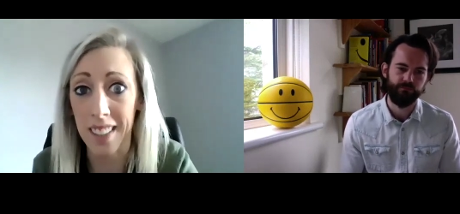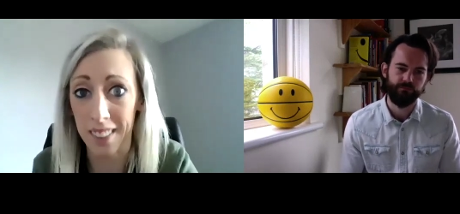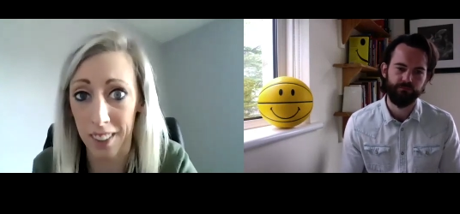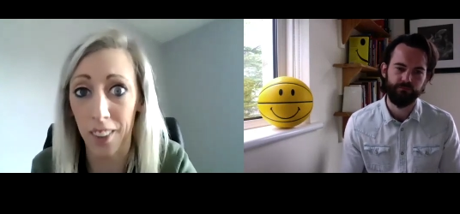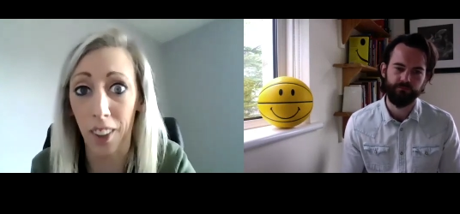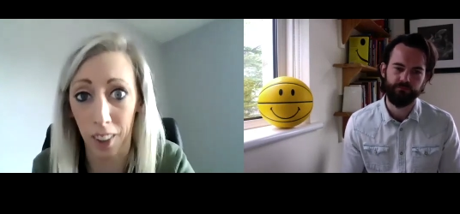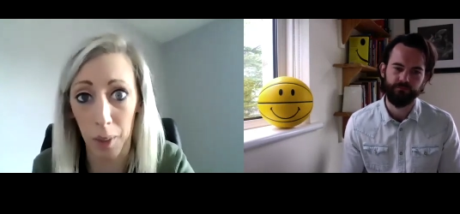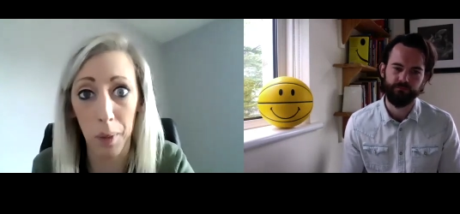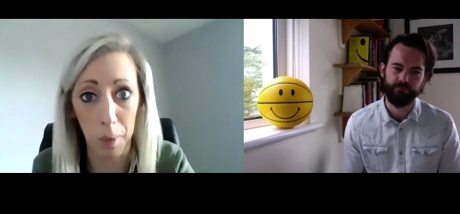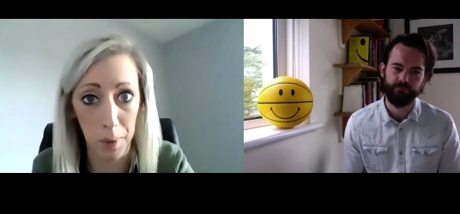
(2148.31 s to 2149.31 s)
Speaker 1: that there
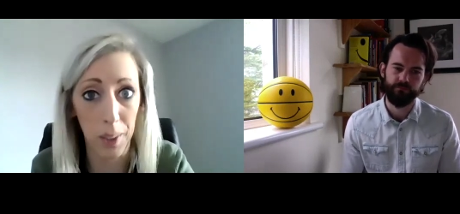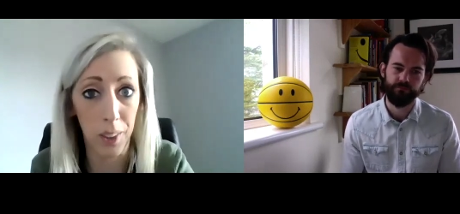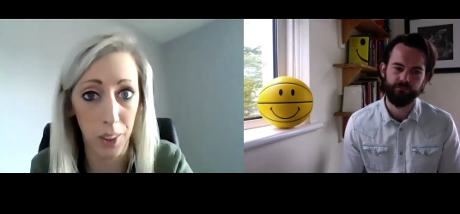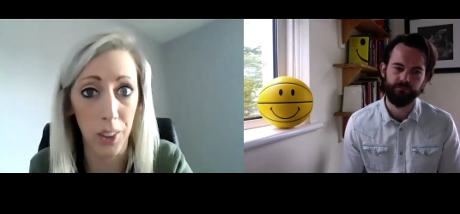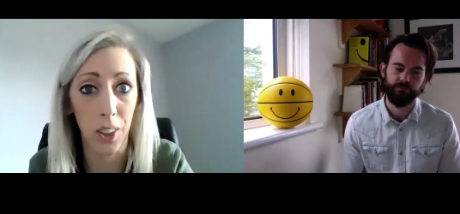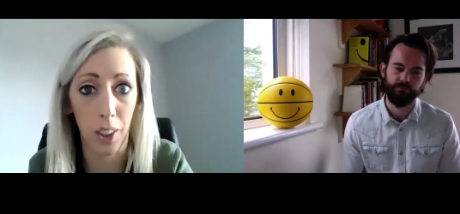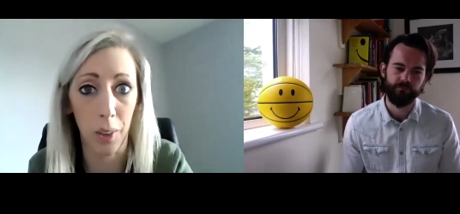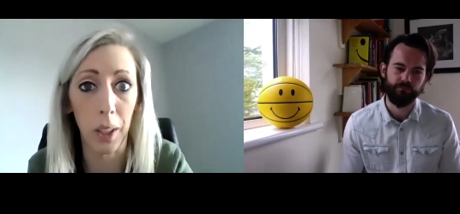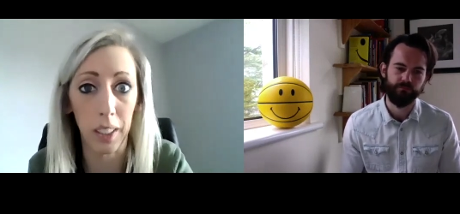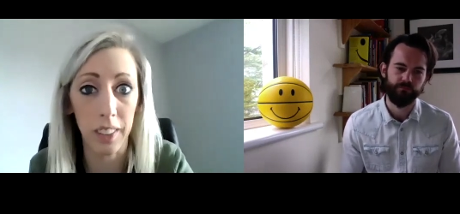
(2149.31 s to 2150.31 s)
are people who are
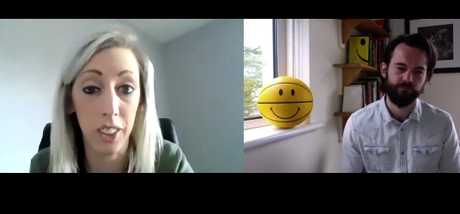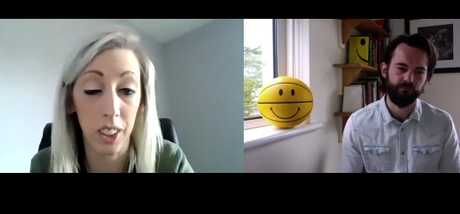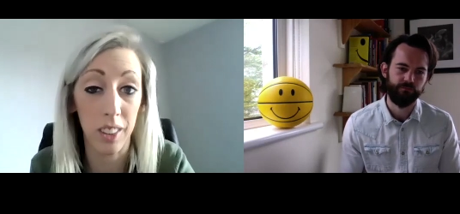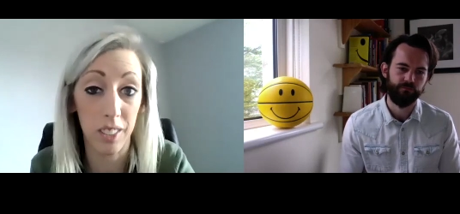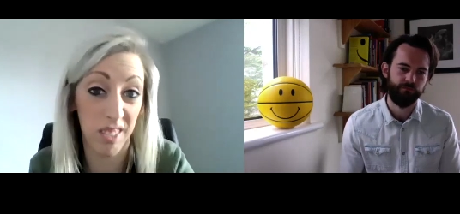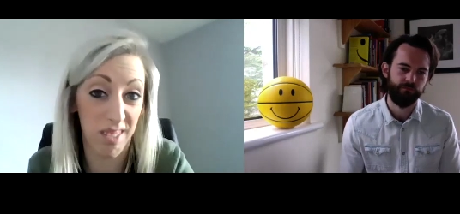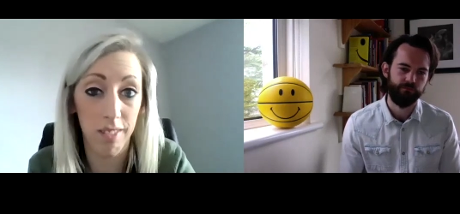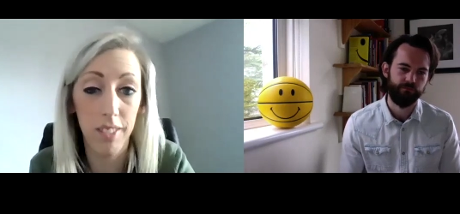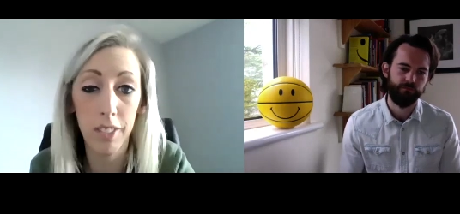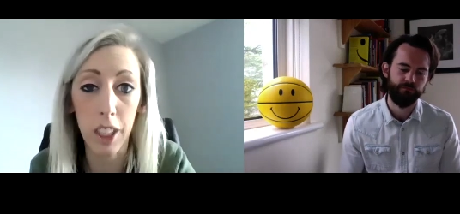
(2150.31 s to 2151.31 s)
willing to
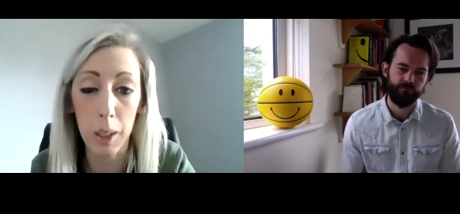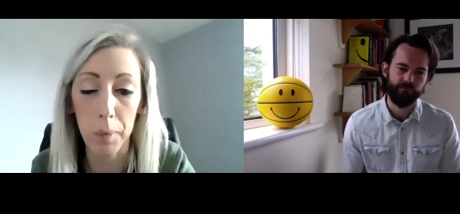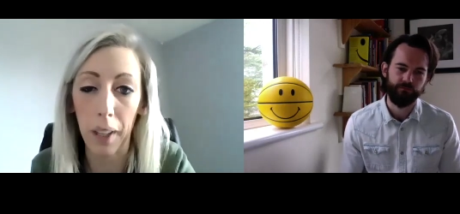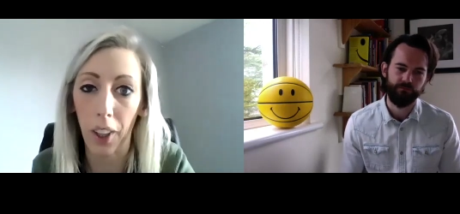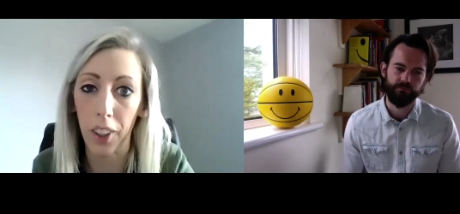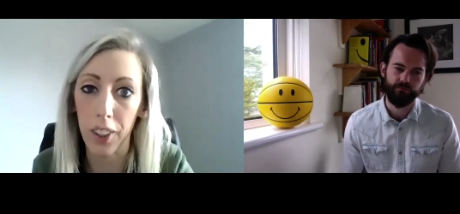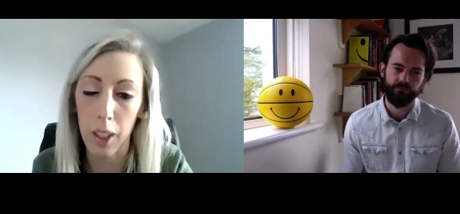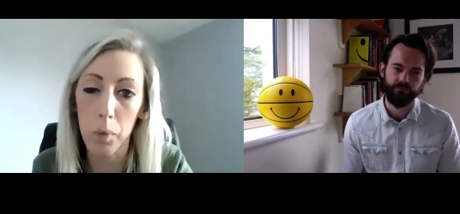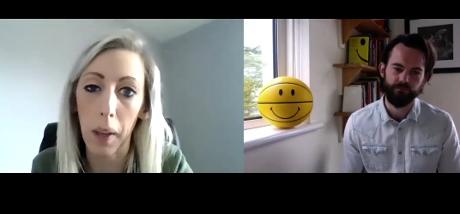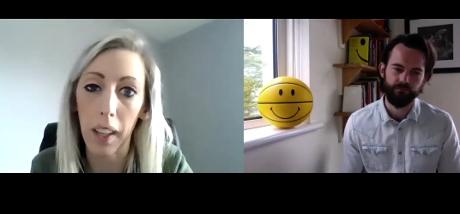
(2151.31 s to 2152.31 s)
to speak out
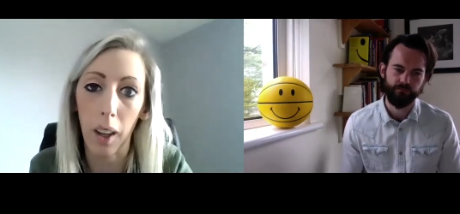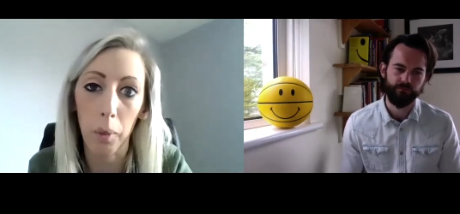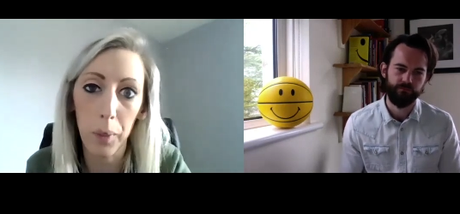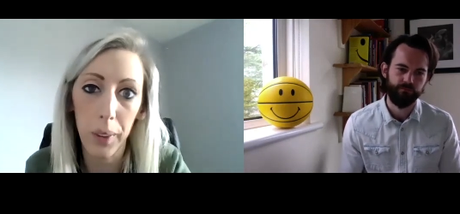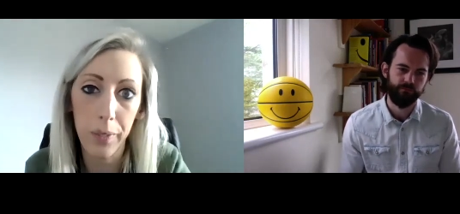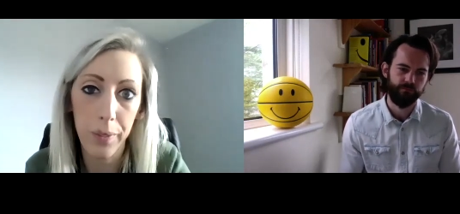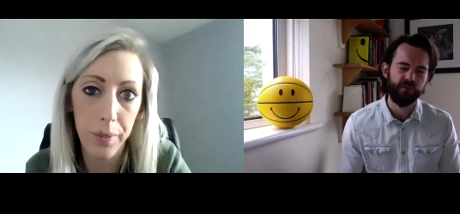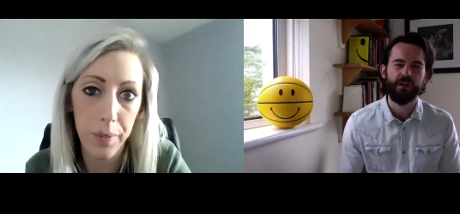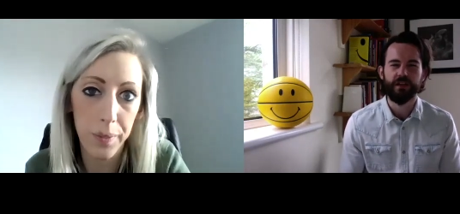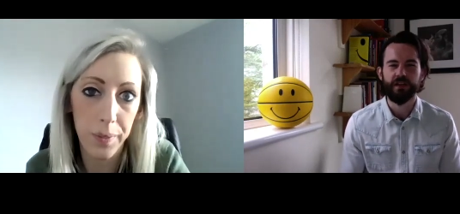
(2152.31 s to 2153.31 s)
and speak up.
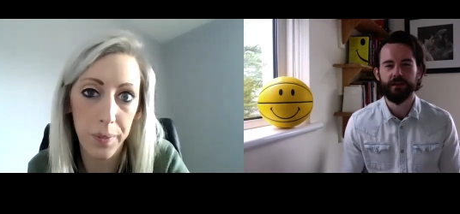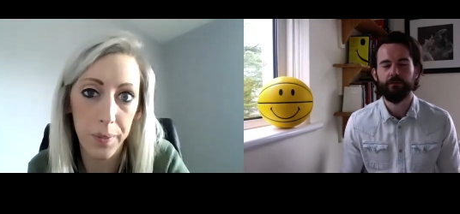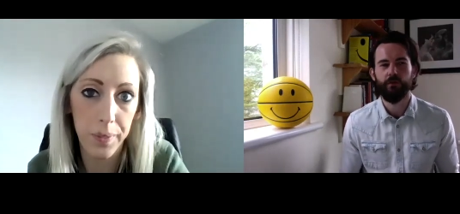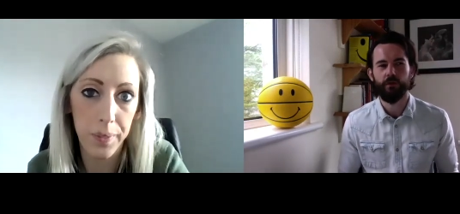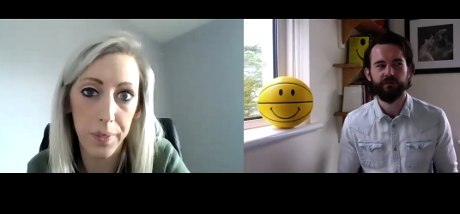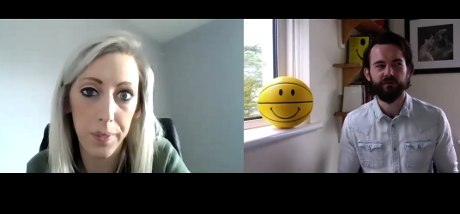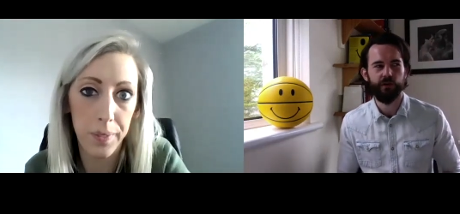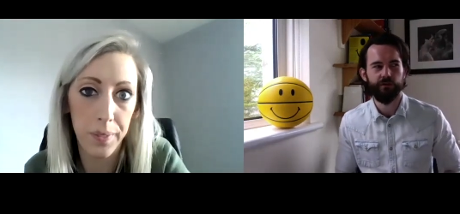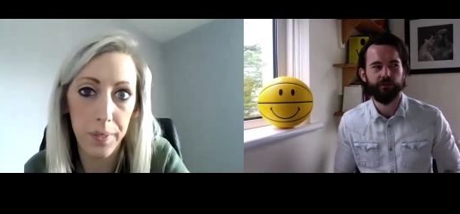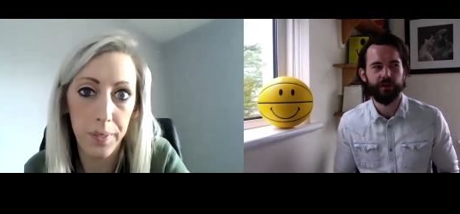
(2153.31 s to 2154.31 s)
Speaker 2: Do you think getting more
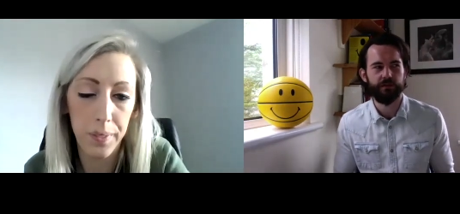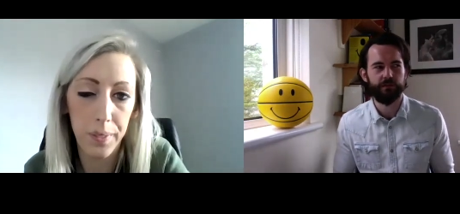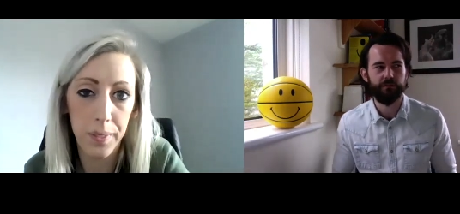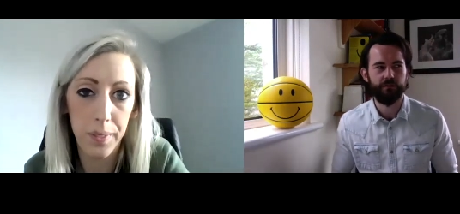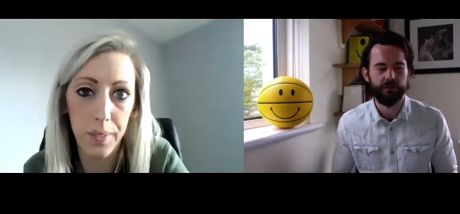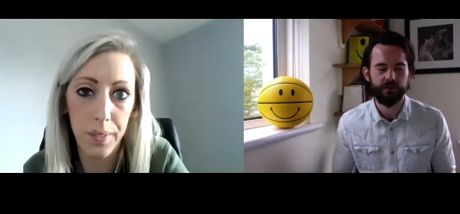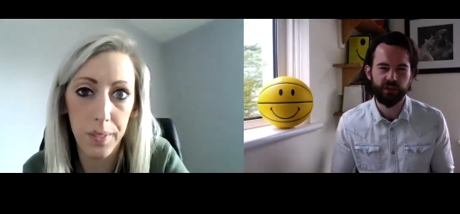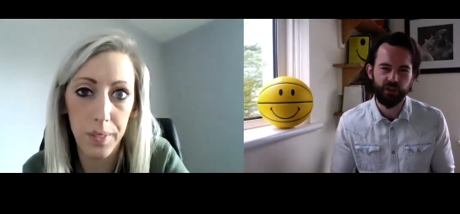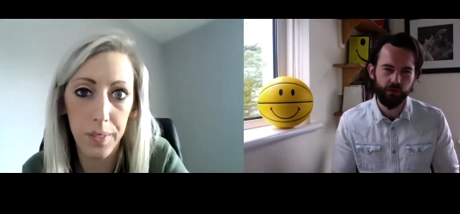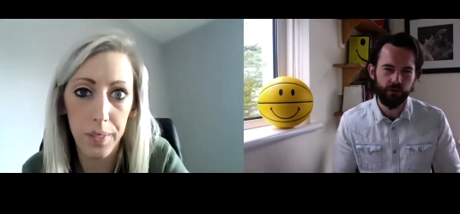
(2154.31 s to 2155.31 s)
involved with the
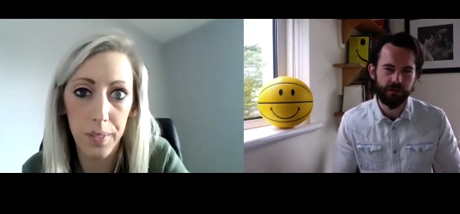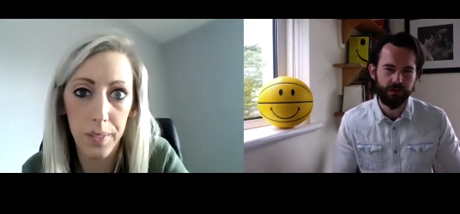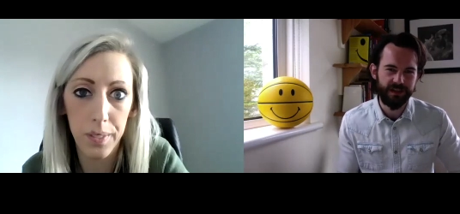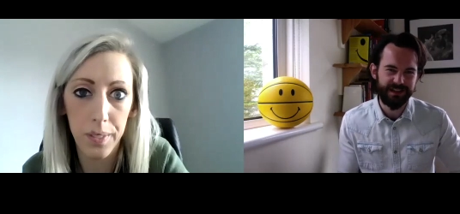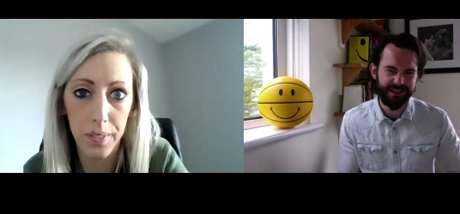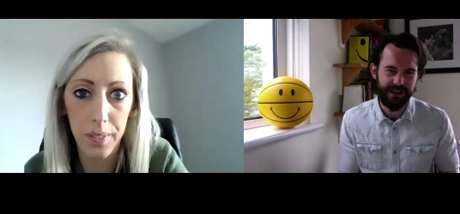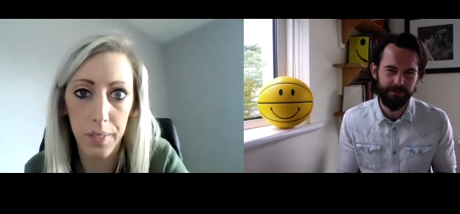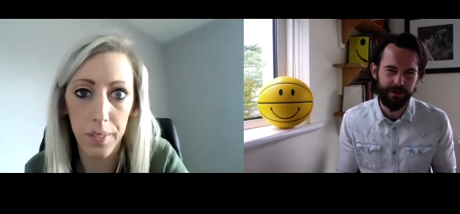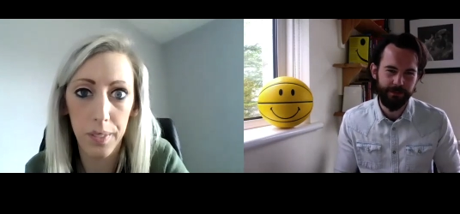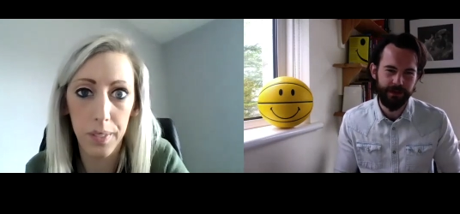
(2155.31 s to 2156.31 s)
schools and things like that
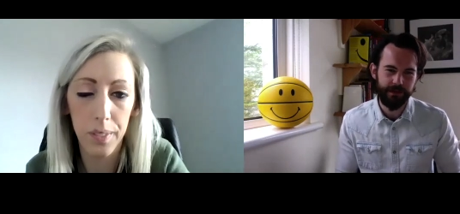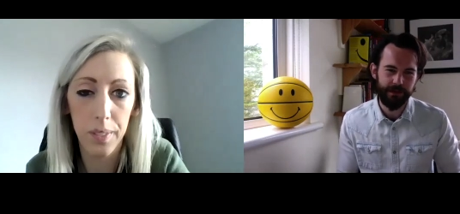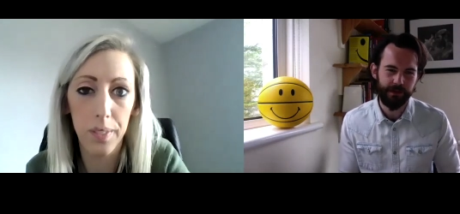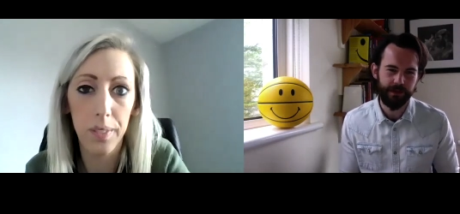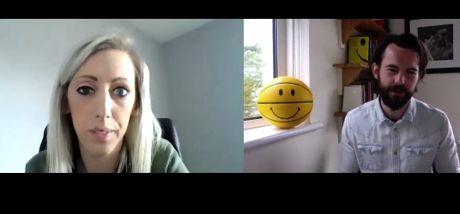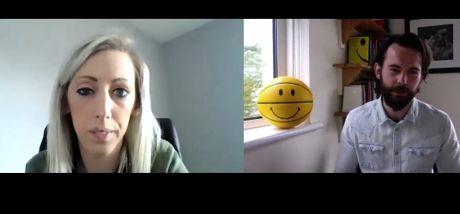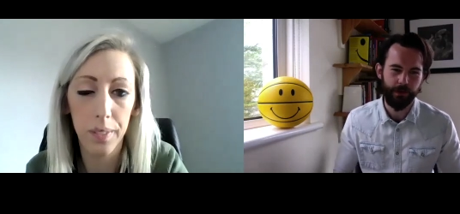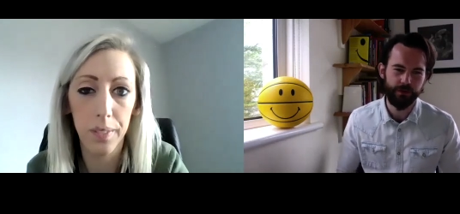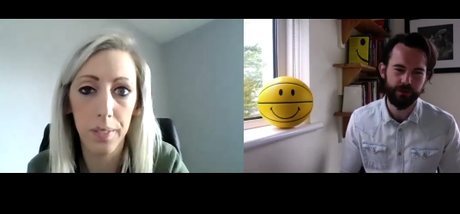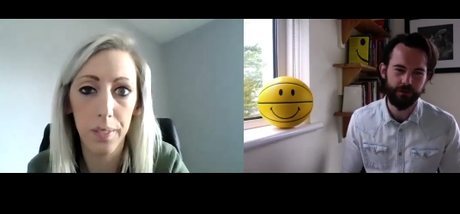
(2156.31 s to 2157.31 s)
might be a, an
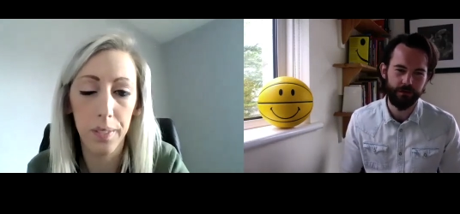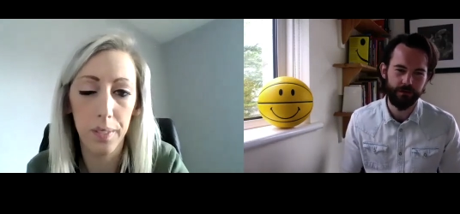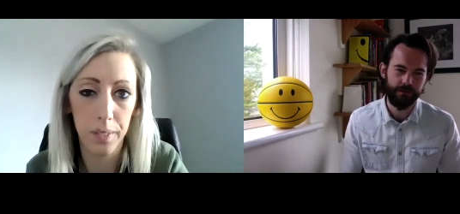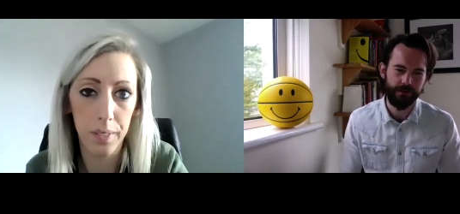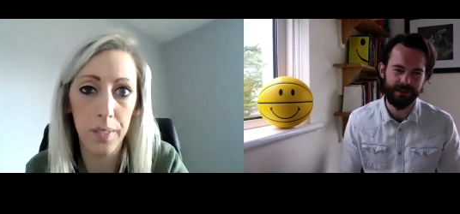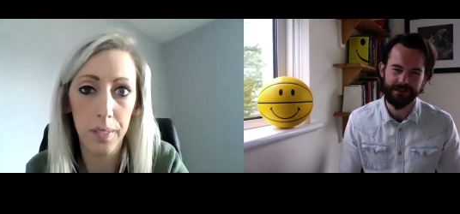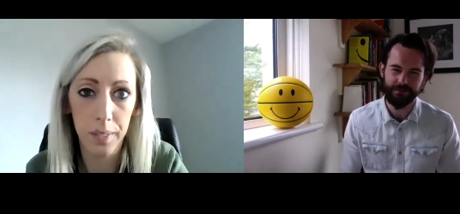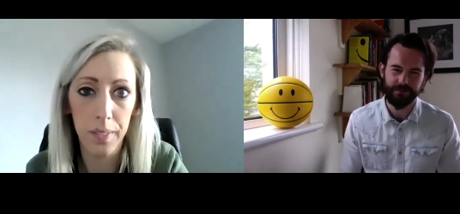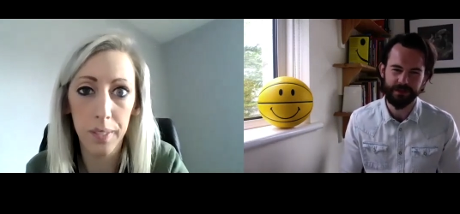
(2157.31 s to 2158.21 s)
approach, or is that something